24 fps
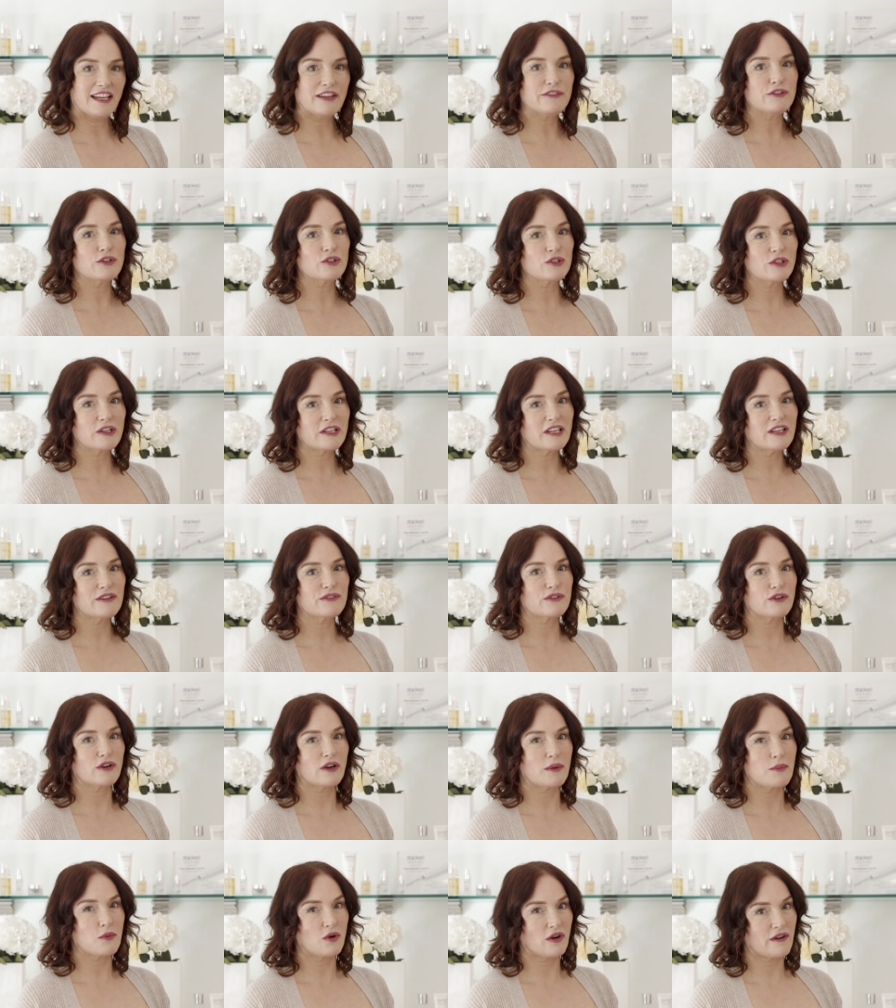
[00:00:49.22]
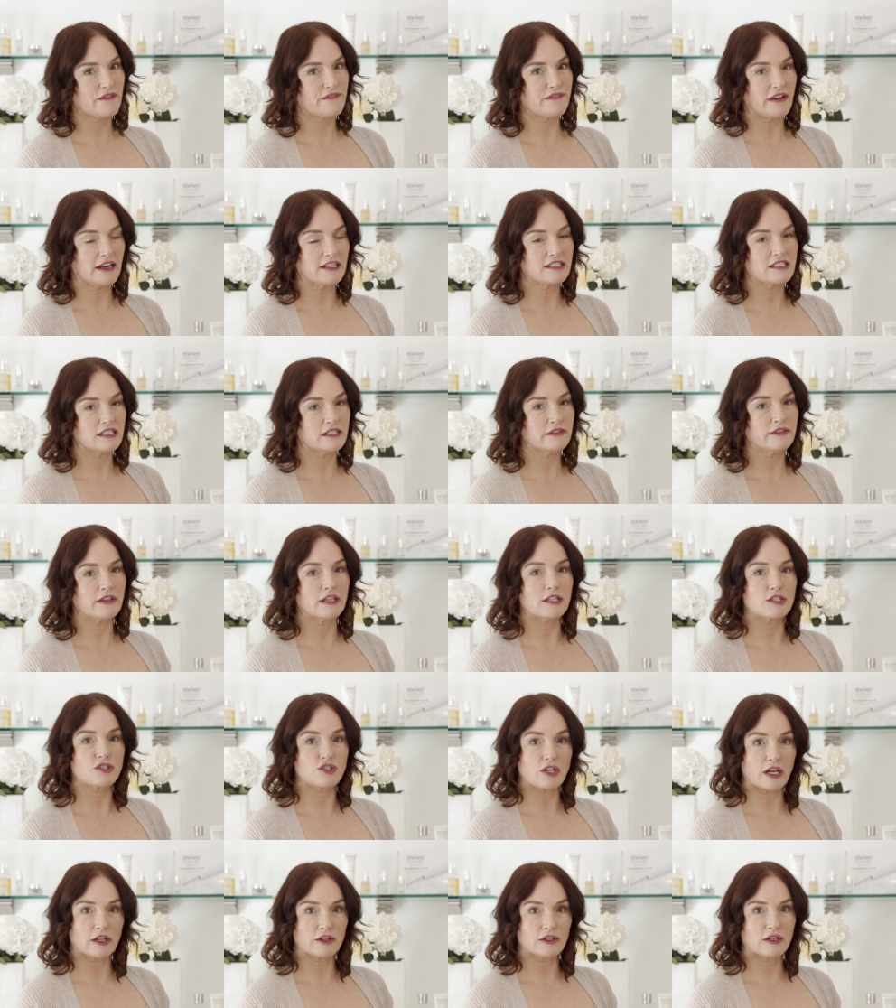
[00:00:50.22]
If you're looking for a more effective
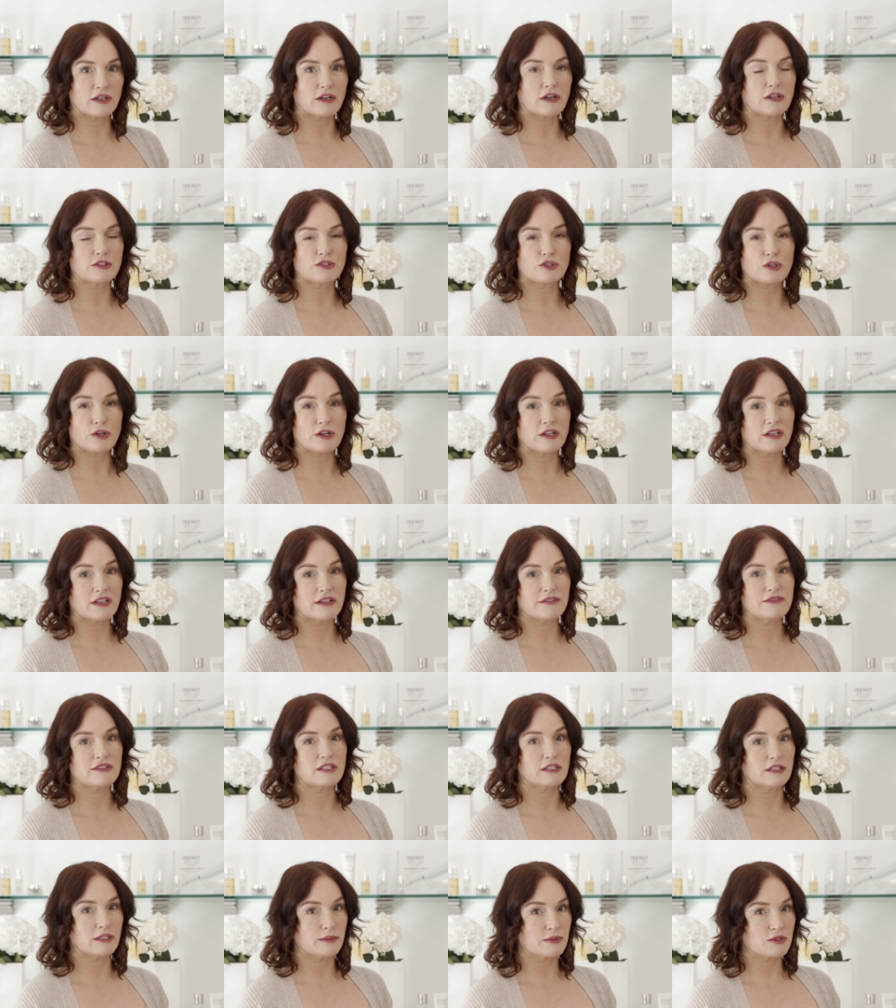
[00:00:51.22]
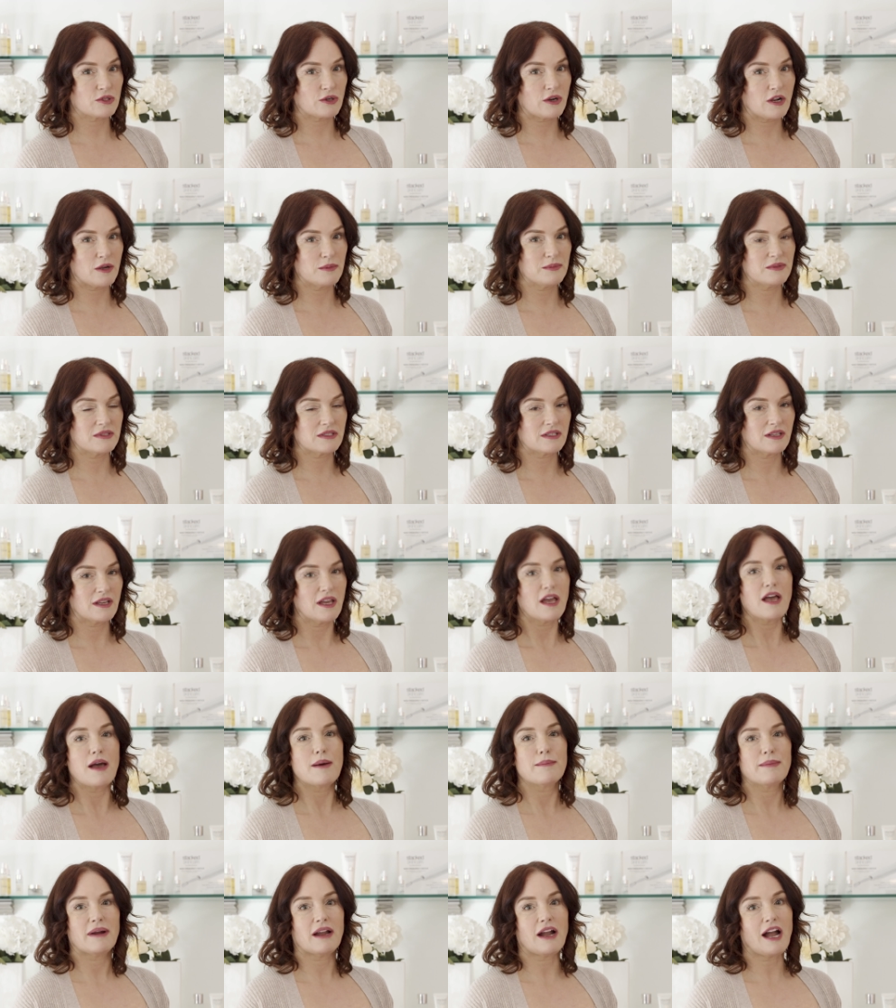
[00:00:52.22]
and gentler alternative to lip scrubs,
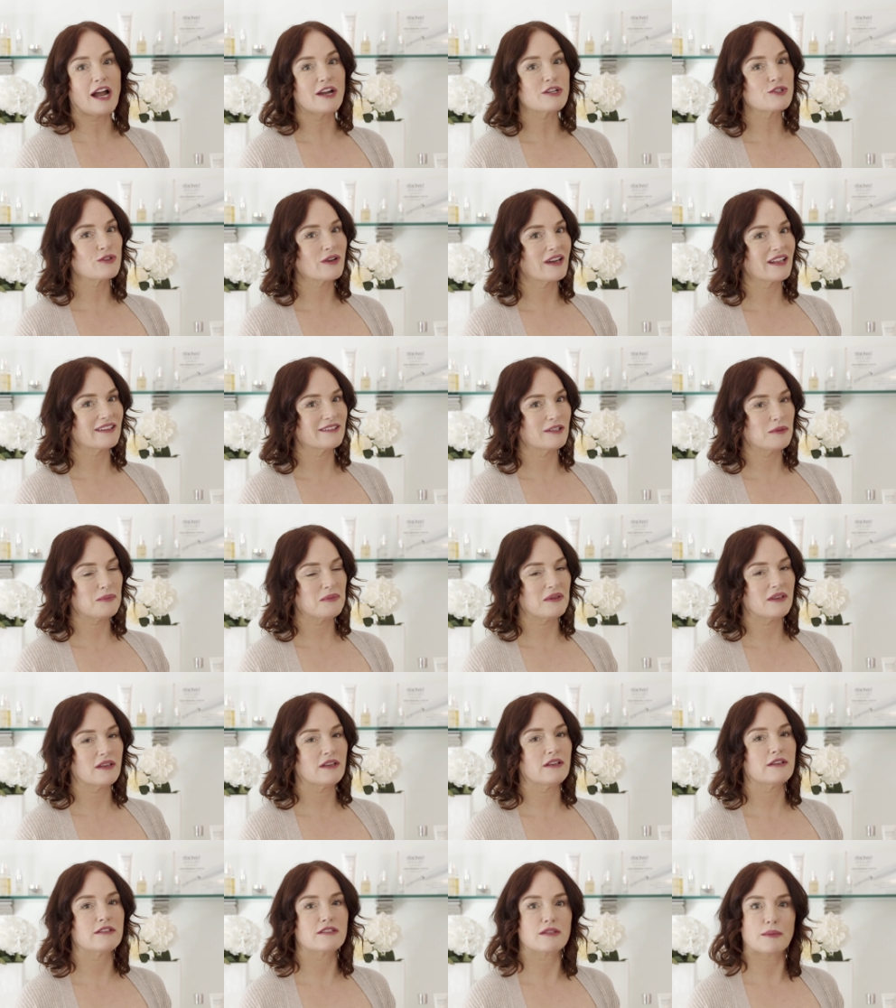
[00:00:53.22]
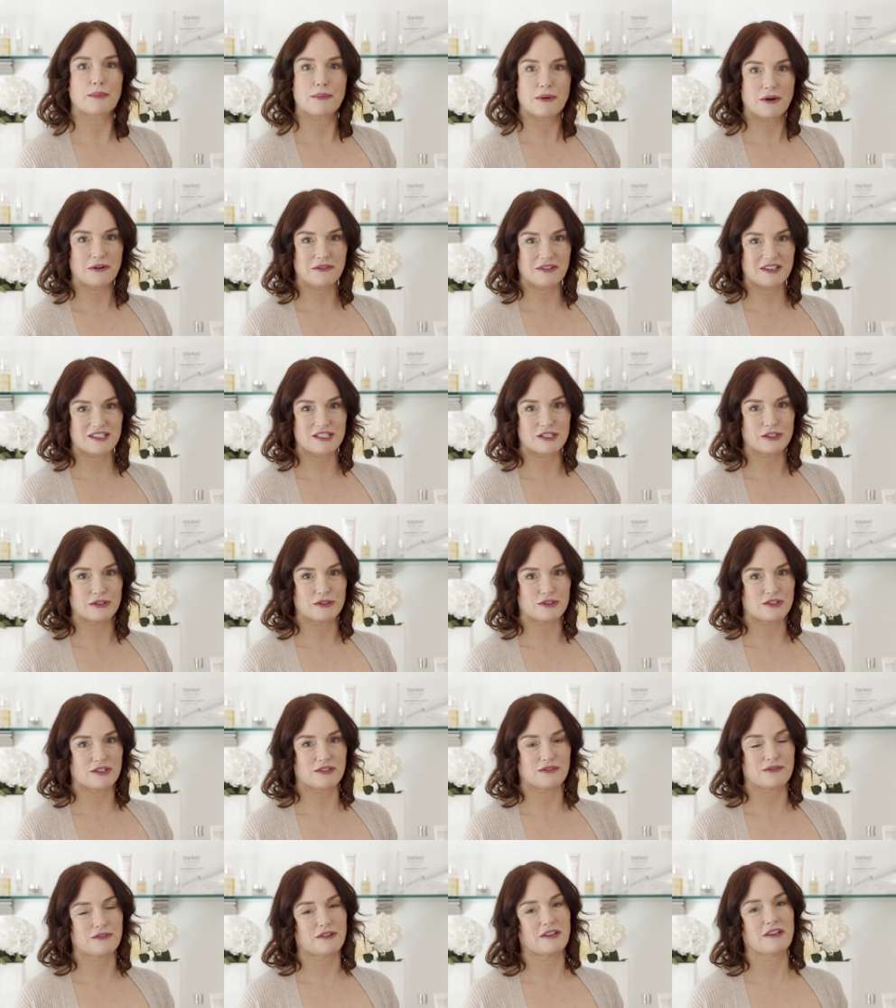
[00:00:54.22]
my hydrating lip peel is the perfect
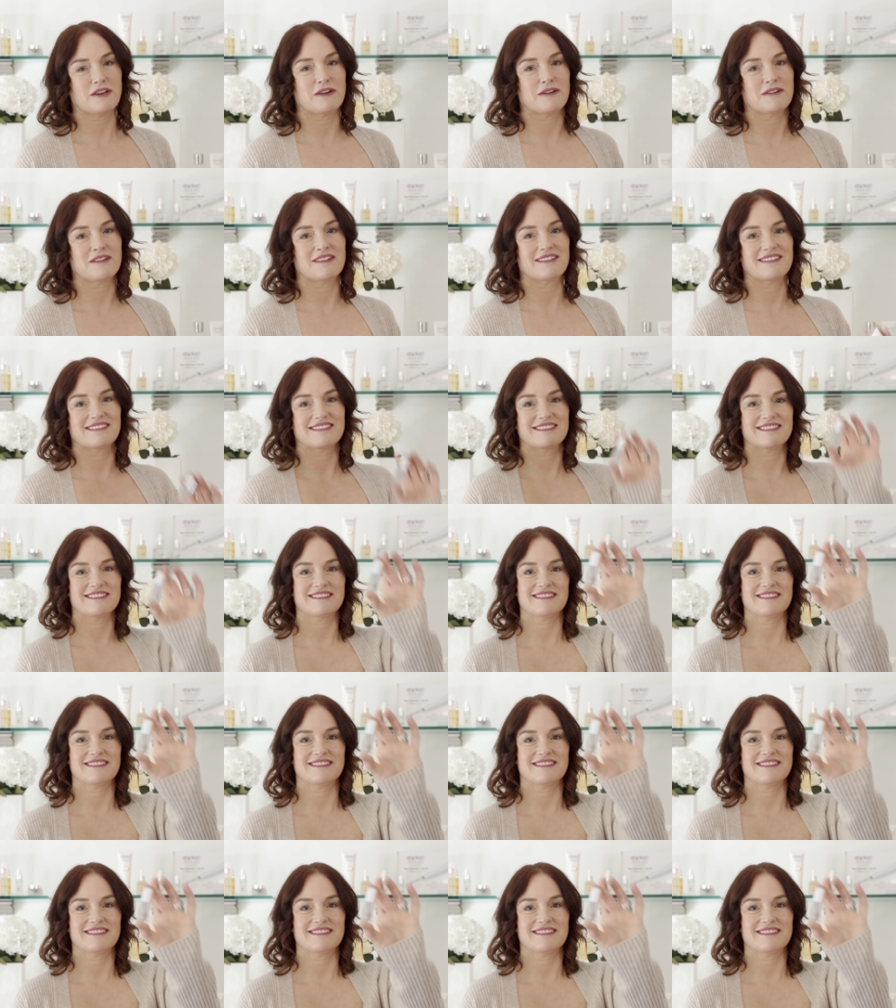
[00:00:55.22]
solution for you.